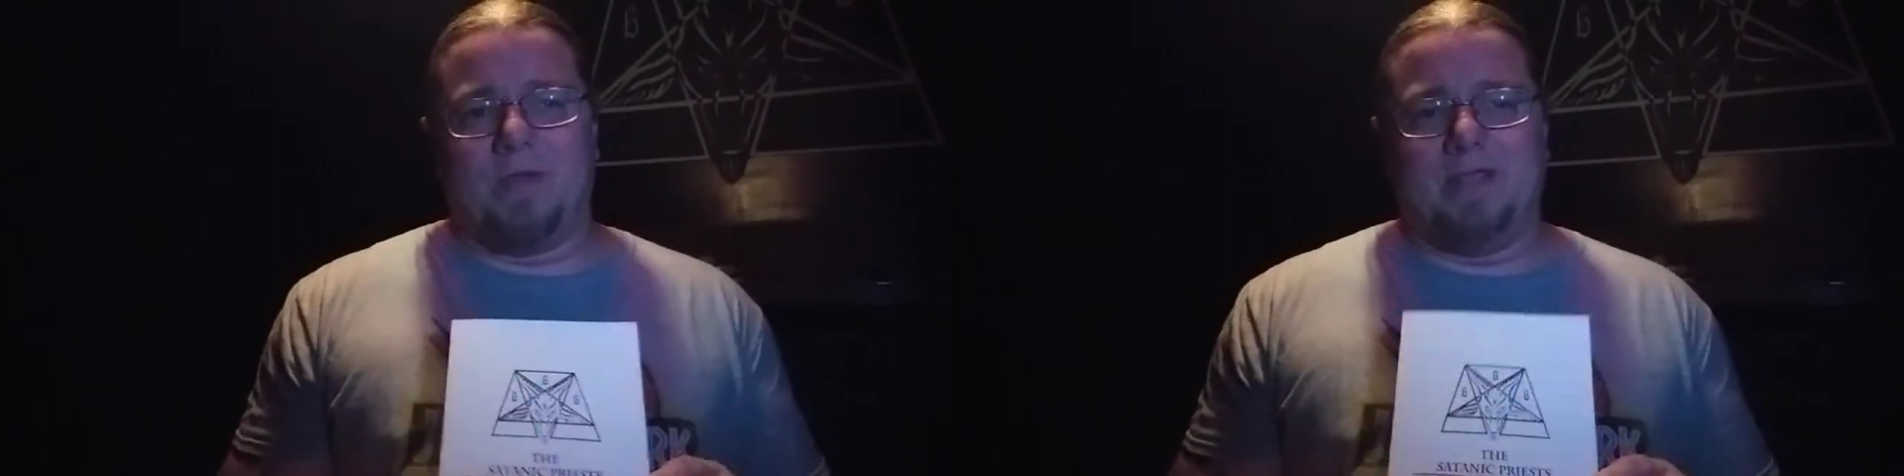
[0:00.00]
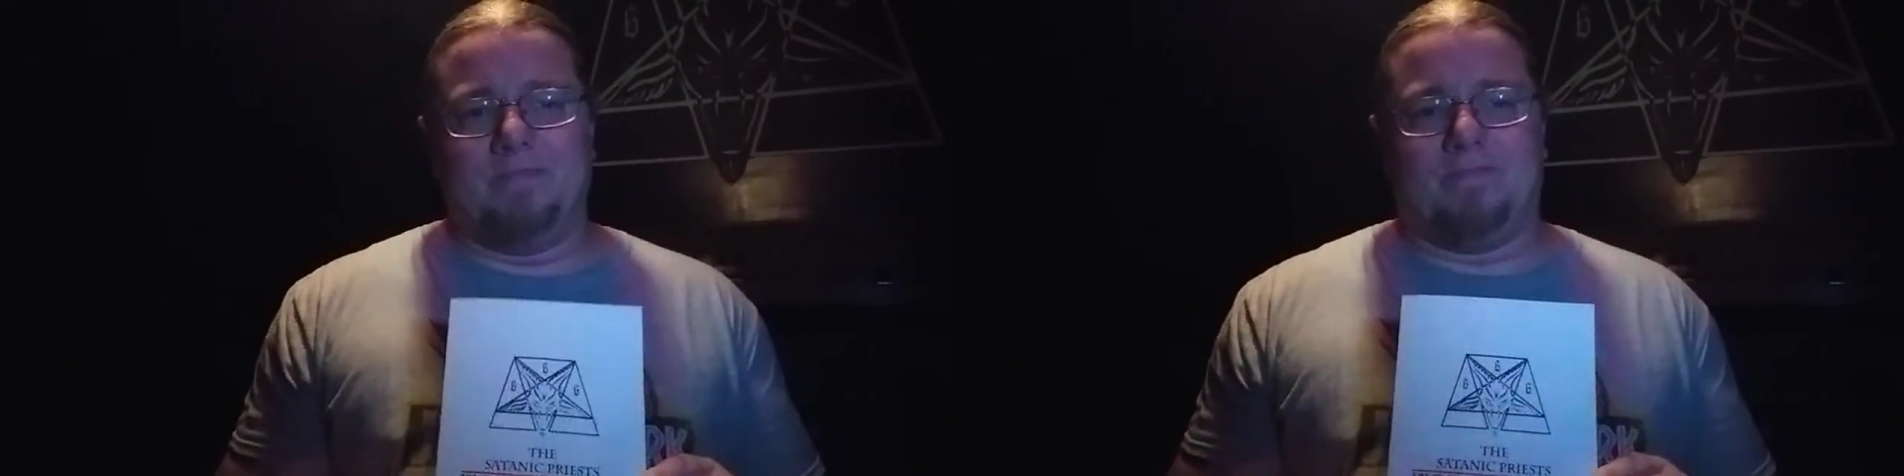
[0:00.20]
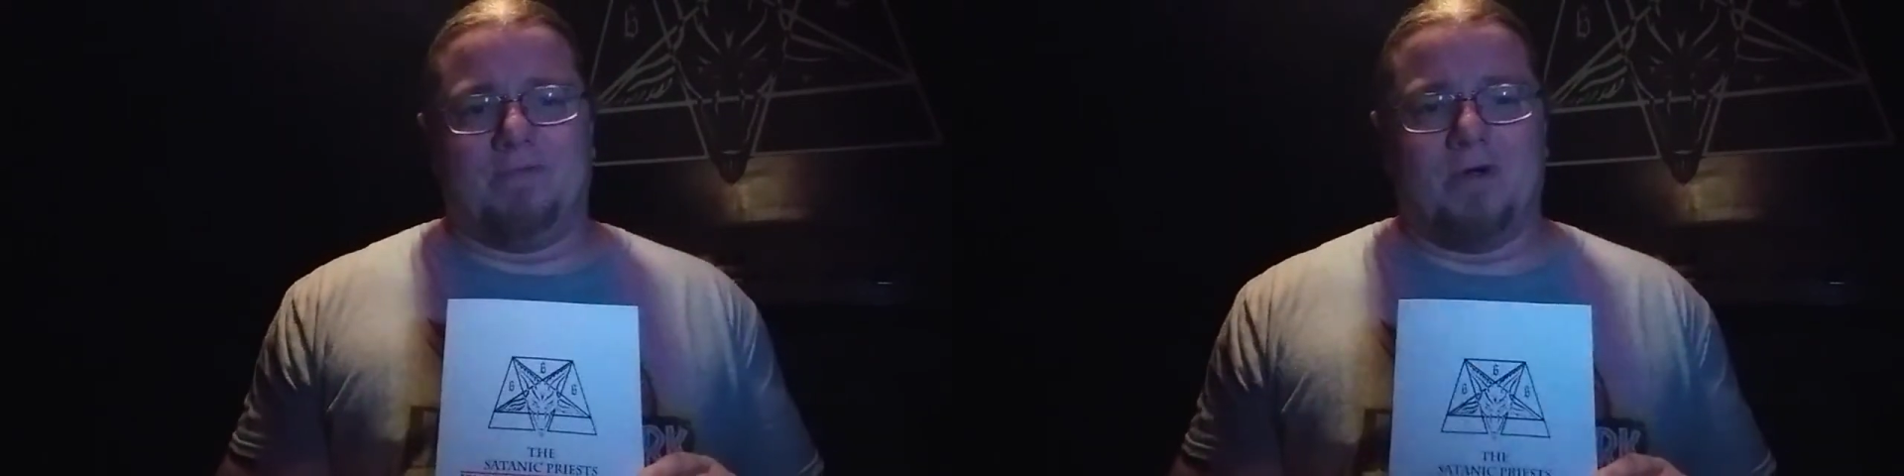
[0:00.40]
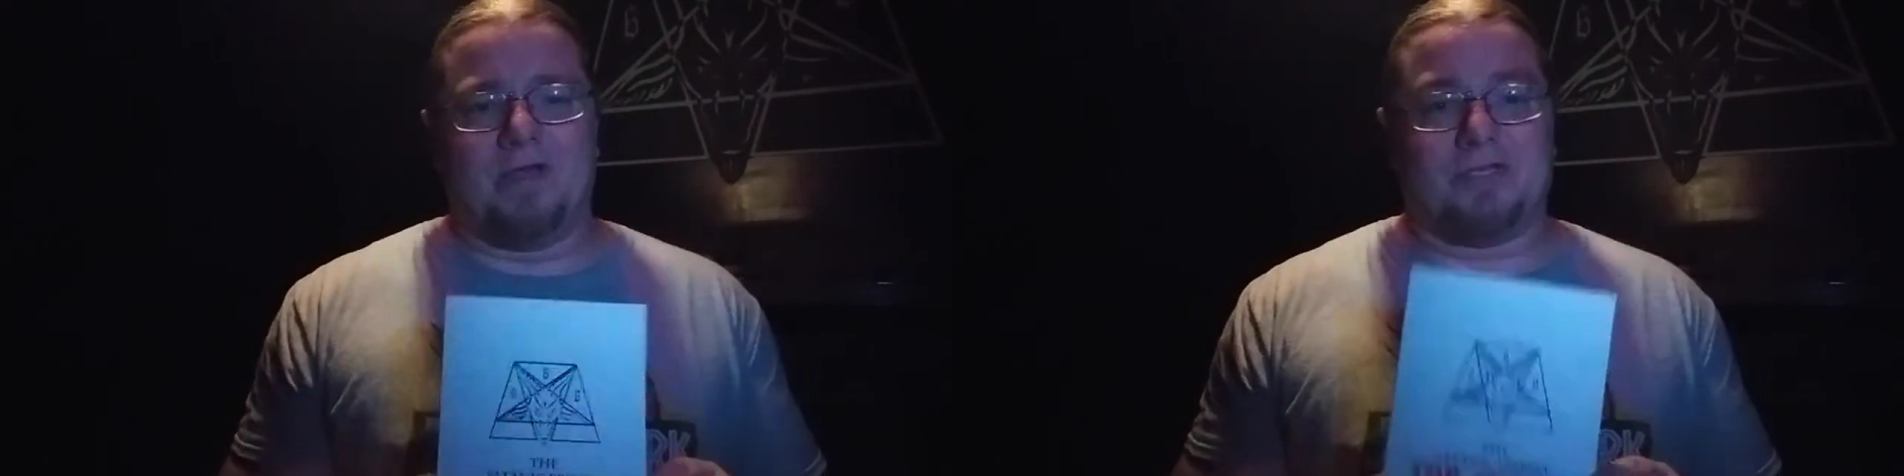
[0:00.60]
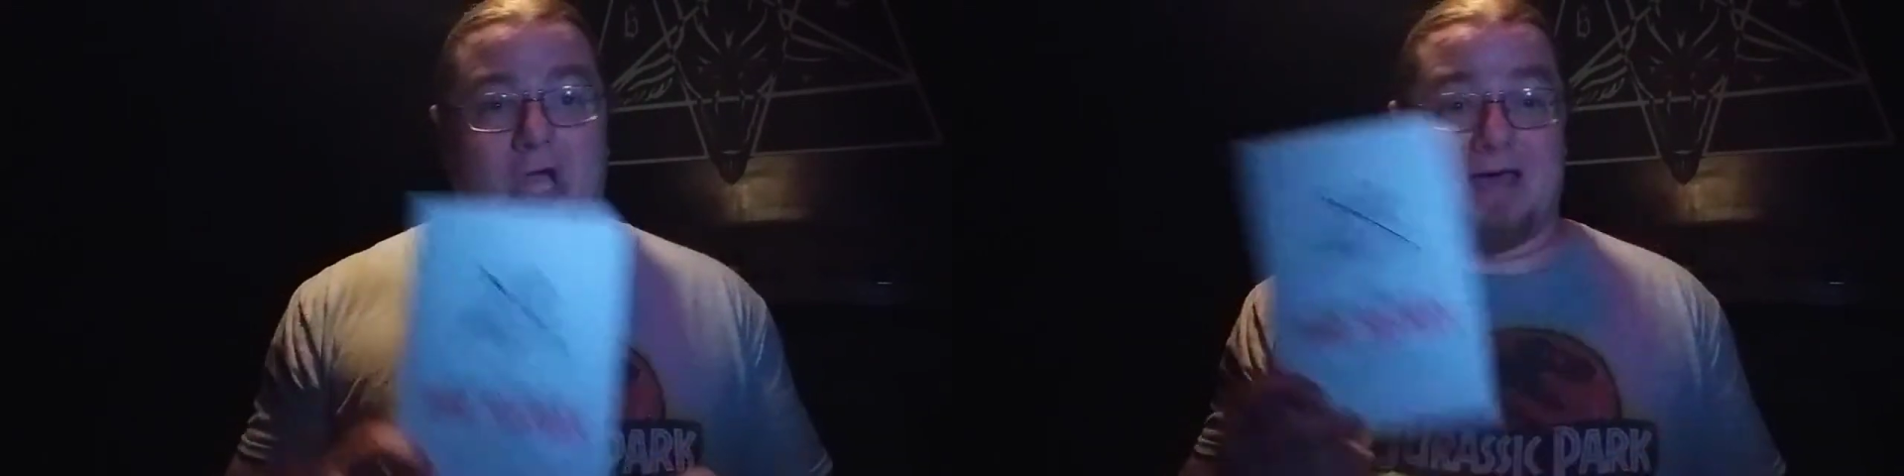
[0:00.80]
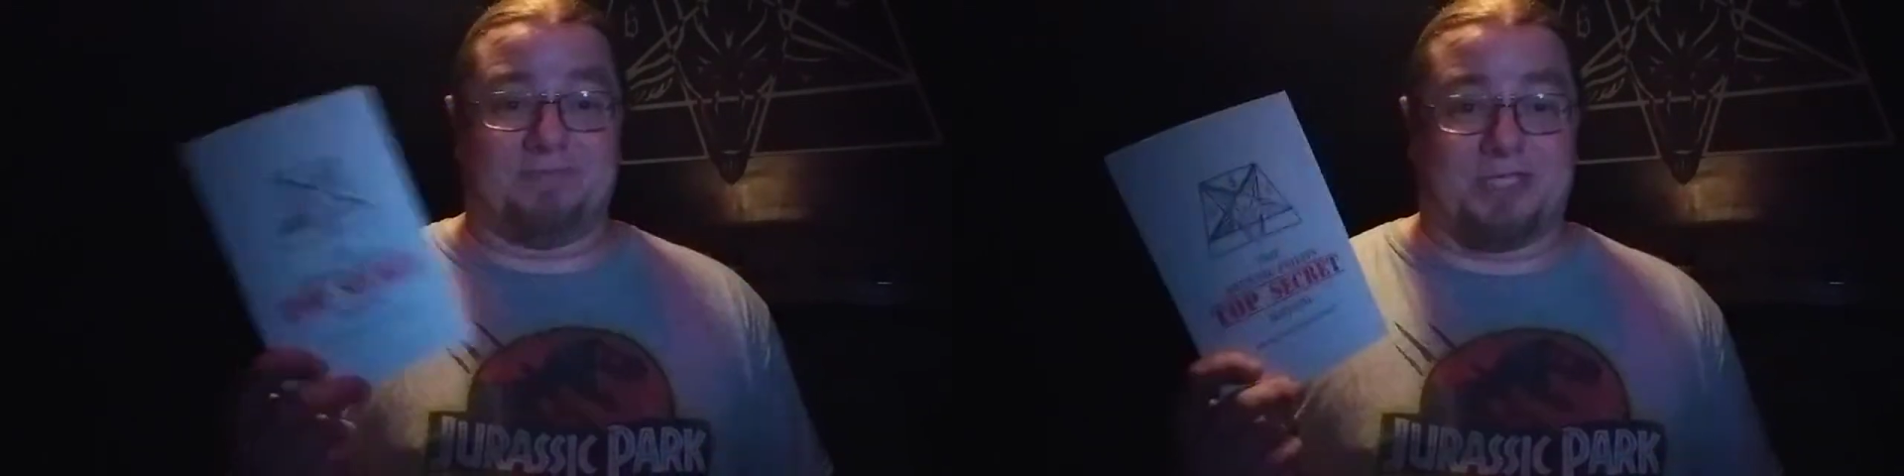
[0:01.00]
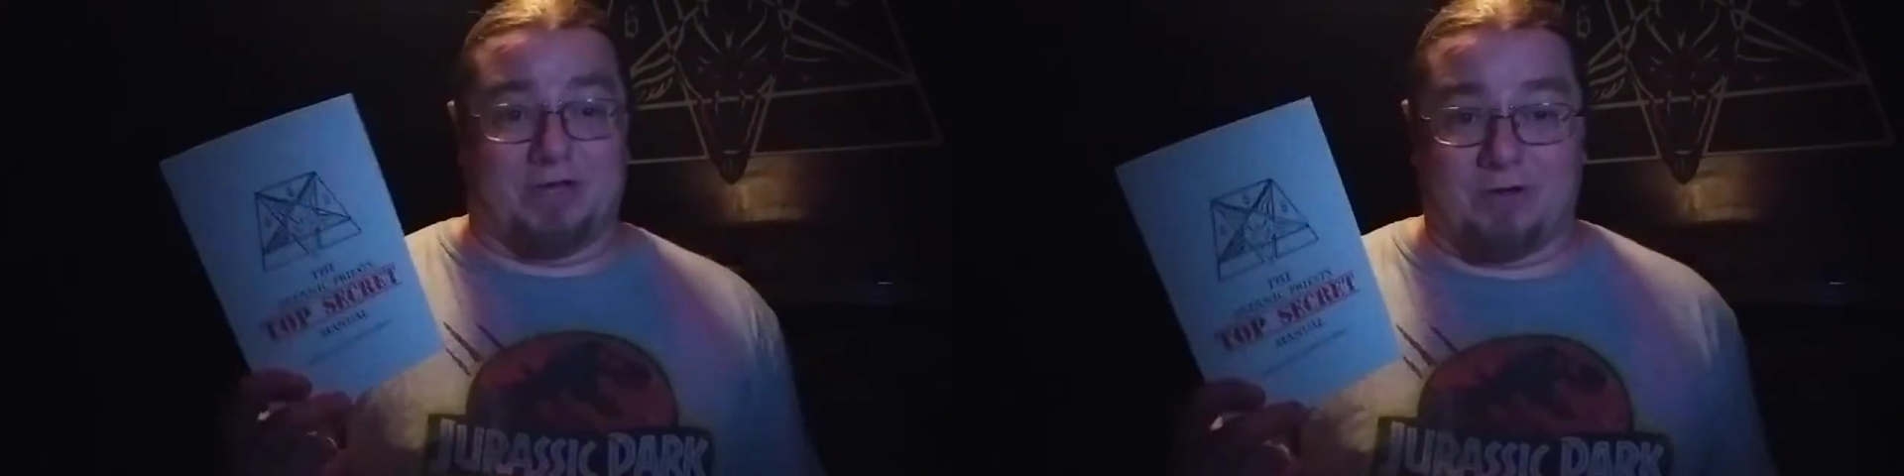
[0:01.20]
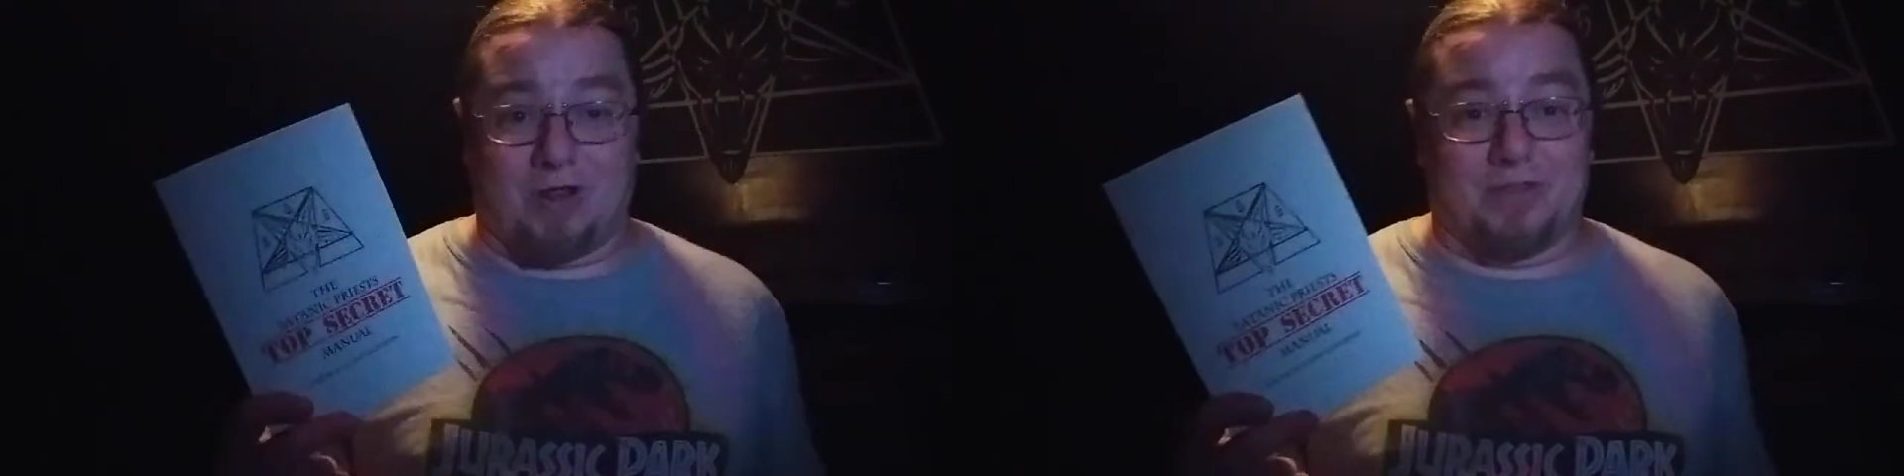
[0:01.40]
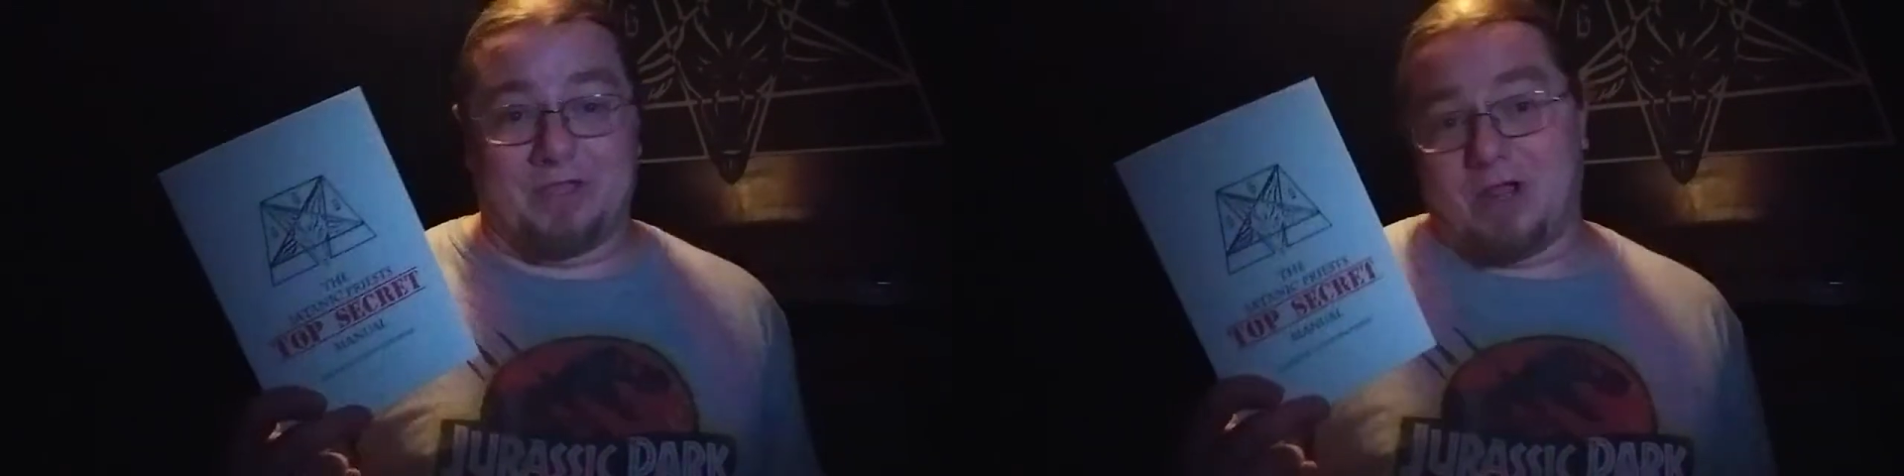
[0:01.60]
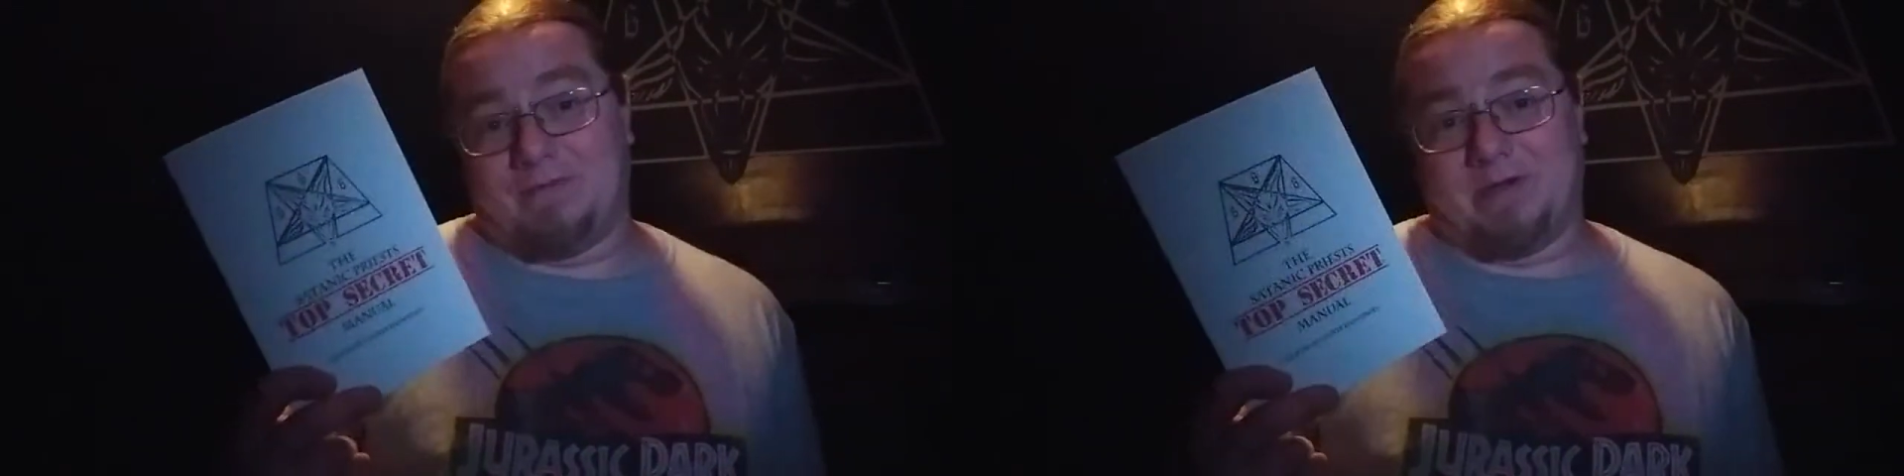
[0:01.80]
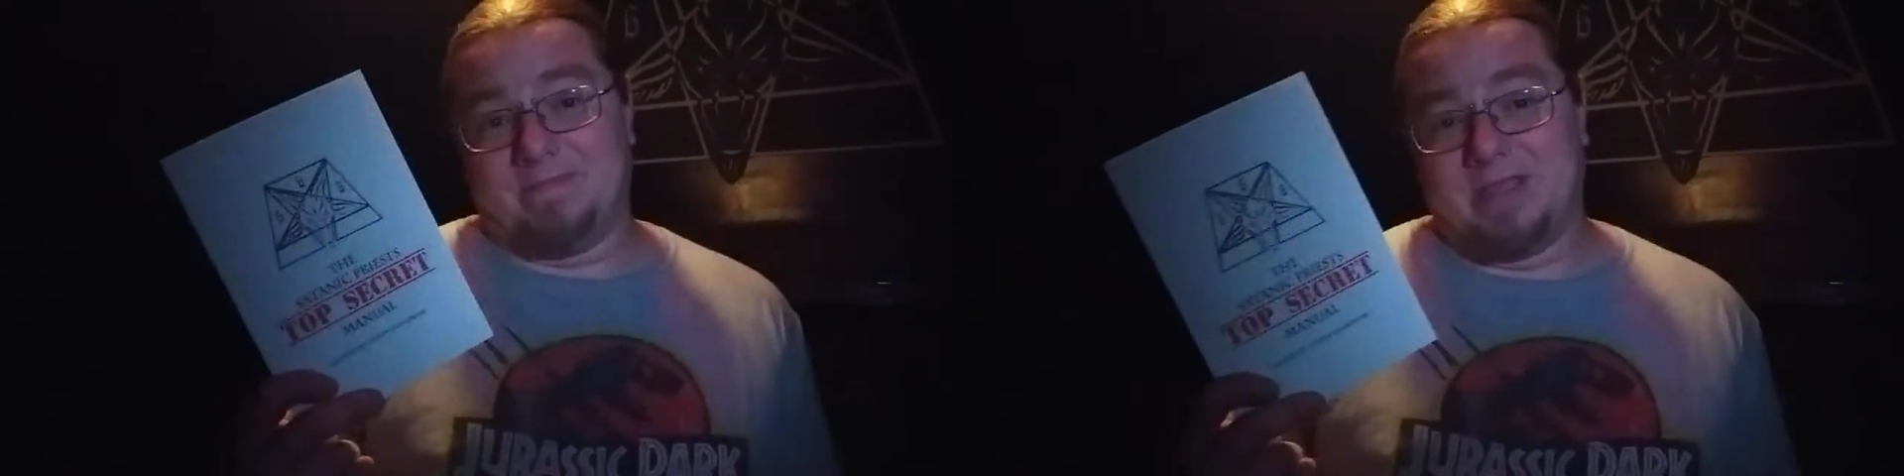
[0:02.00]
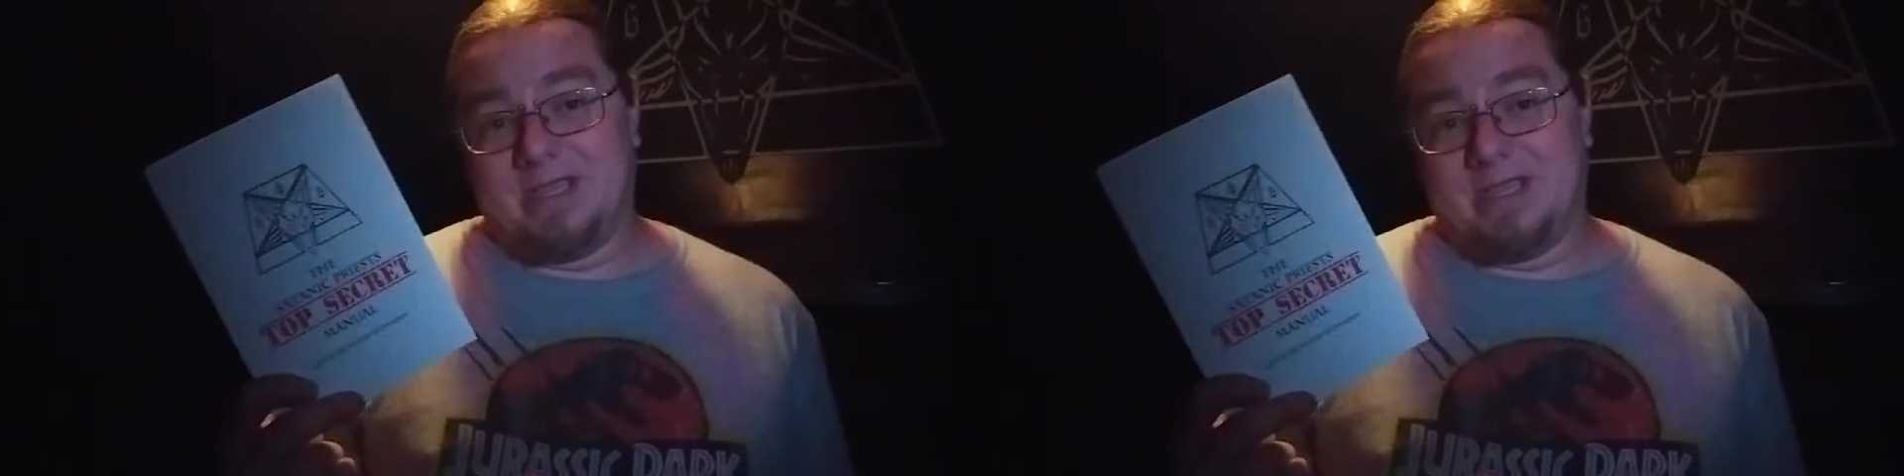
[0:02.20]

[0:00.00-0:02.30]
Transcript: we put Top Secret on the cover.